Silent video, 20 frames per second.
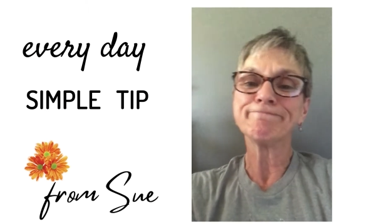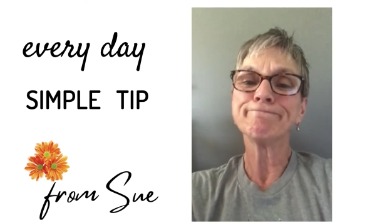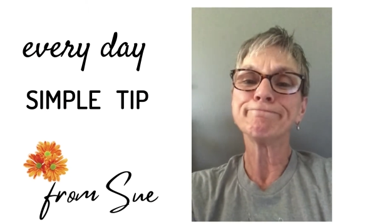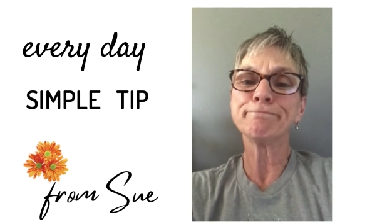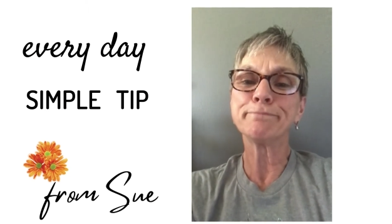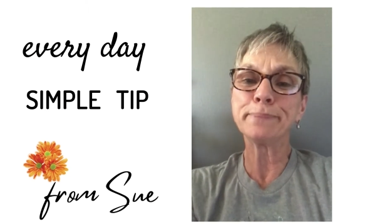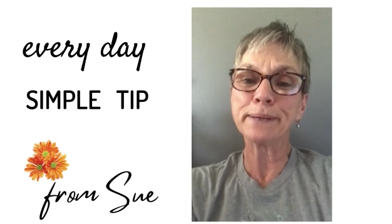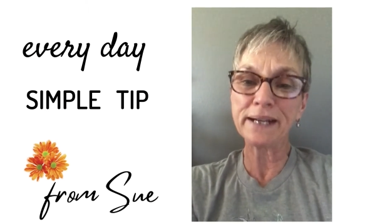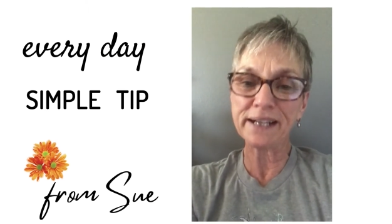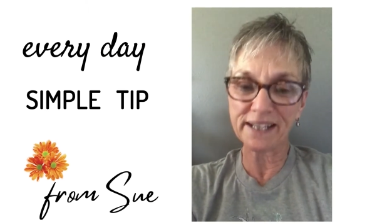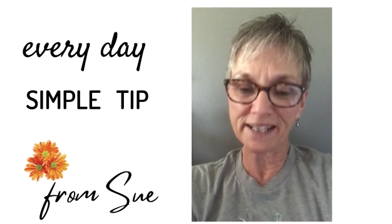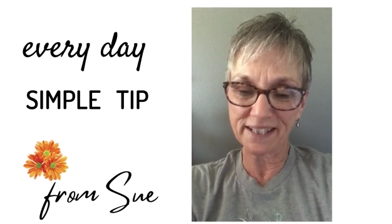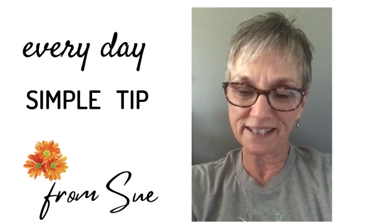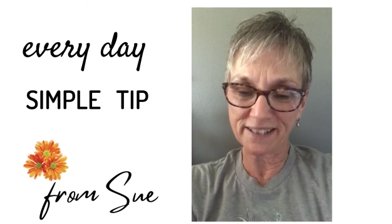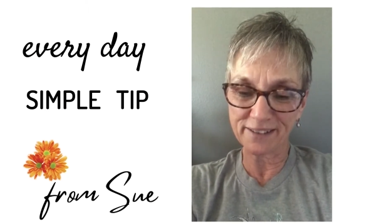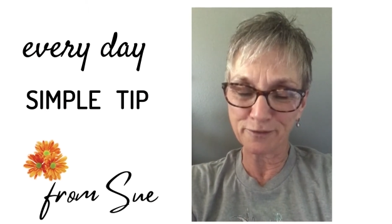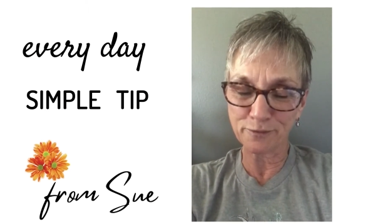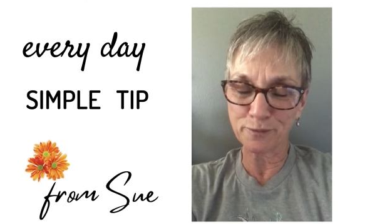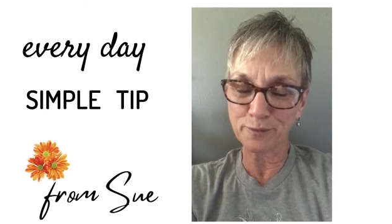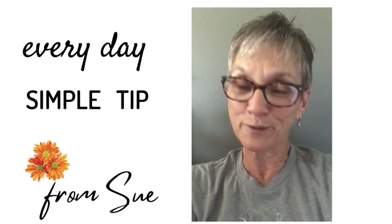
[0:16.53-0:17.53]
But
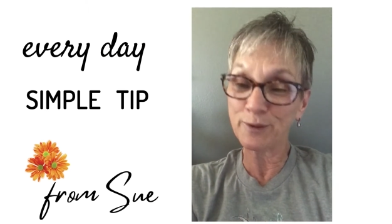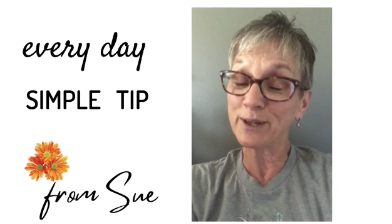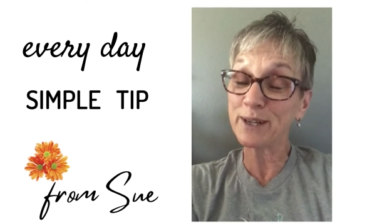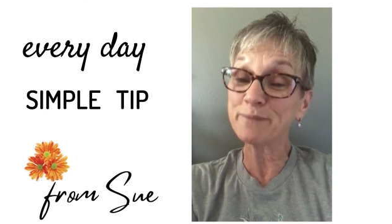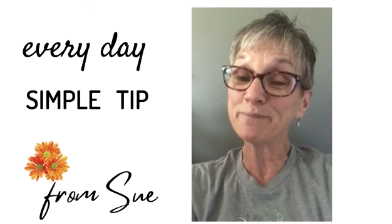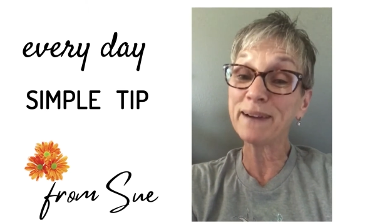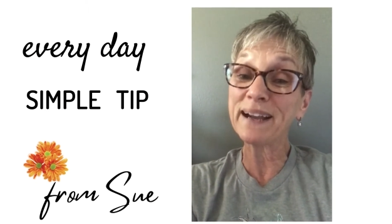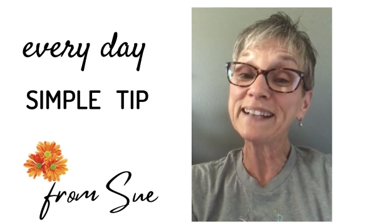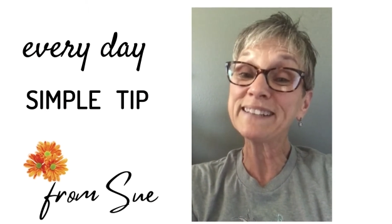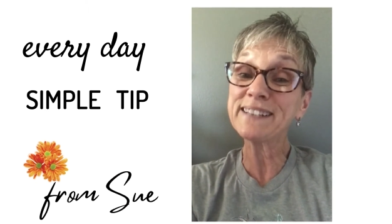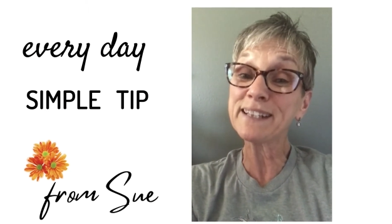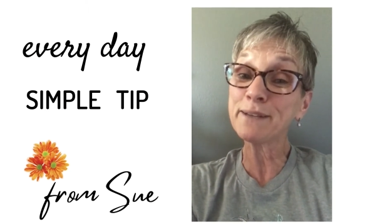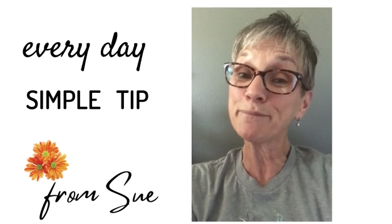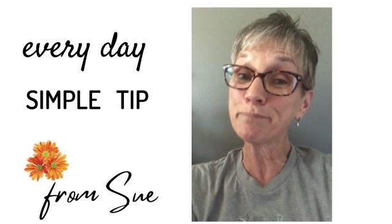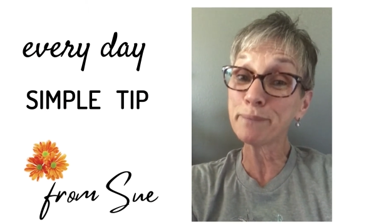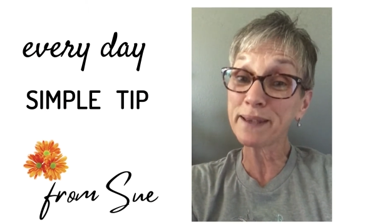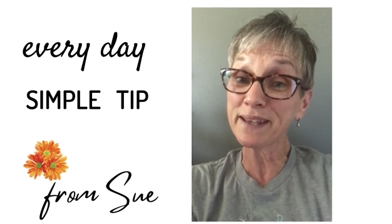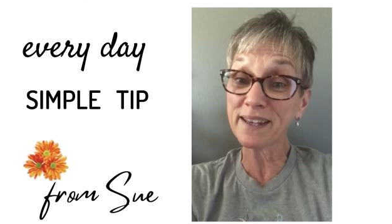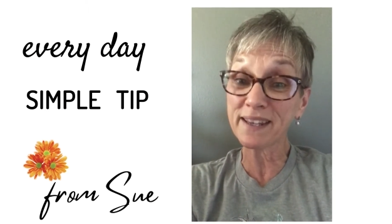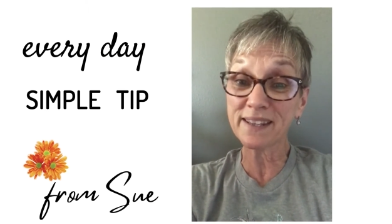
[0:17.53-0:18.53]
what my tip
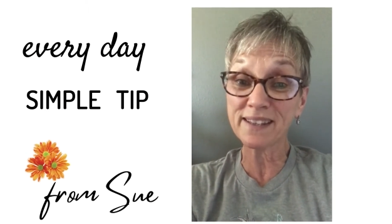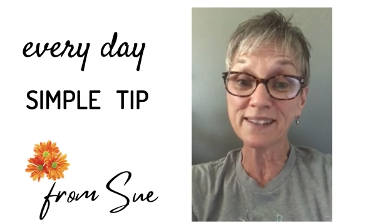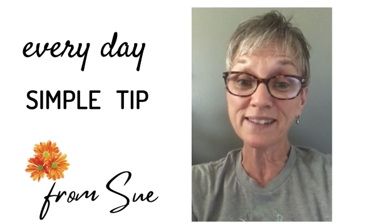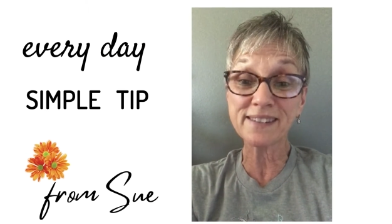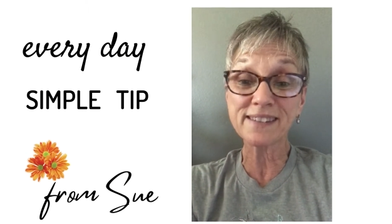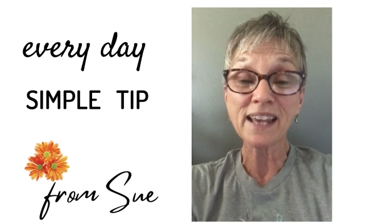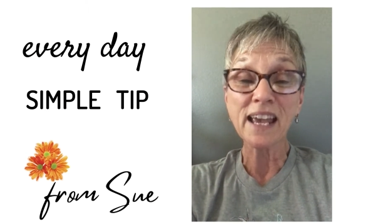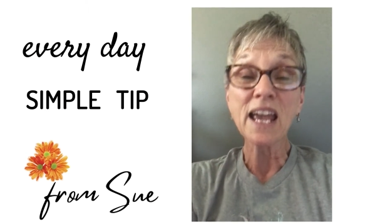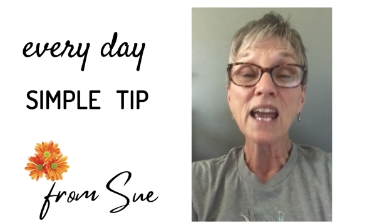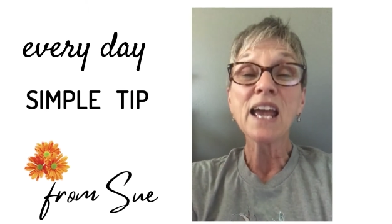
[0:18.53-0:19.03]
is,